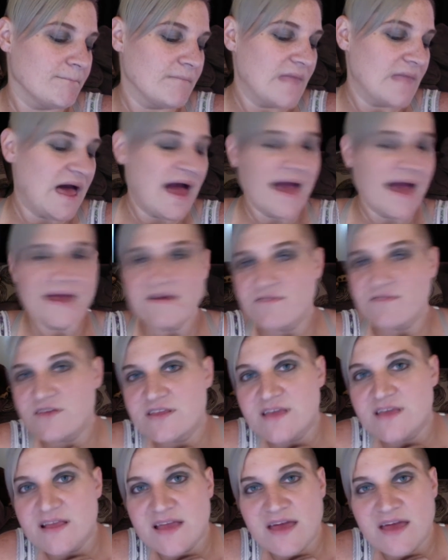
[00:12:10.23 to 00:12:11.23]
I even
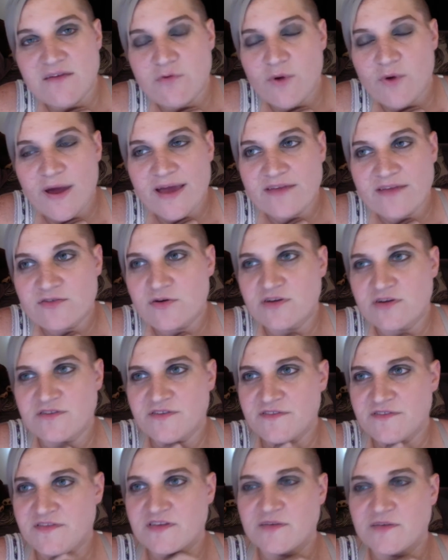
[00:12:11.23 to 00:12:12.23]
did a giveaway at
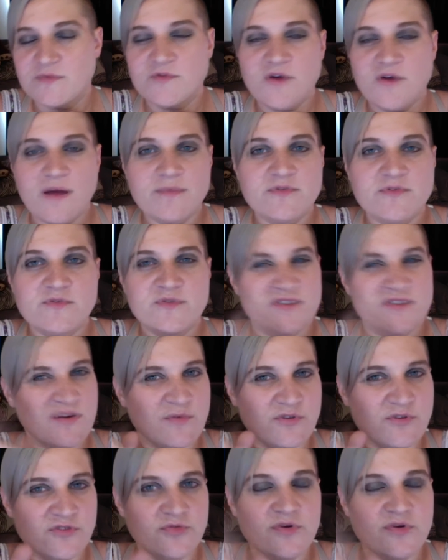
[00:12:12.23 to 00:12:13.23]
250 subscribers, which I
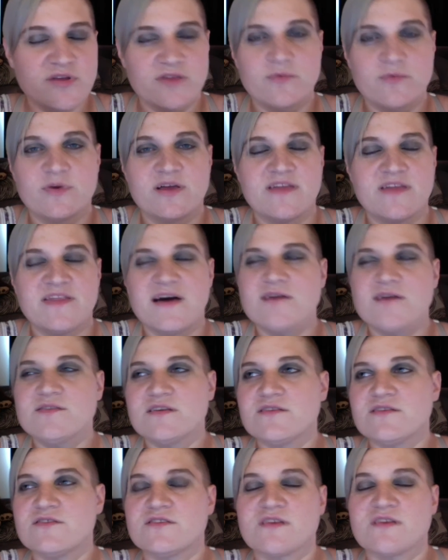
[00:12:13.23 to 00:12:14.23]
will do another one at
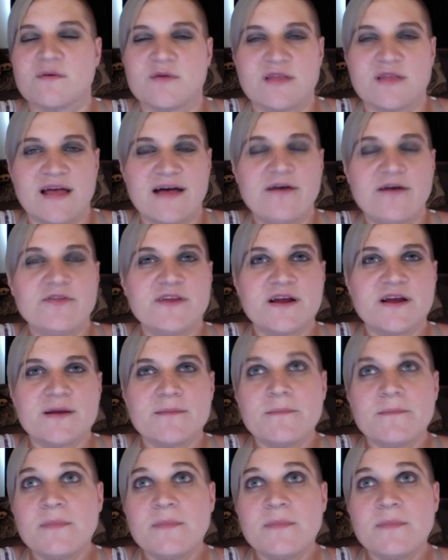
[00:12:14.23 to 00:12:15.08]
1,000, just getting that out there.